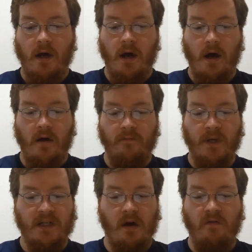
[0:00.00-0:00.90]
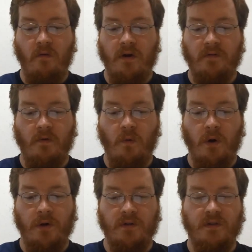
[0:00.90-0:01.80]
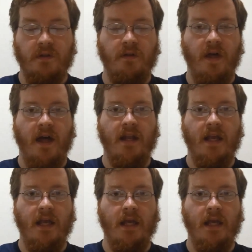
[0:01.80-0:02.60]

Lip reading: I've picked out 4 different words that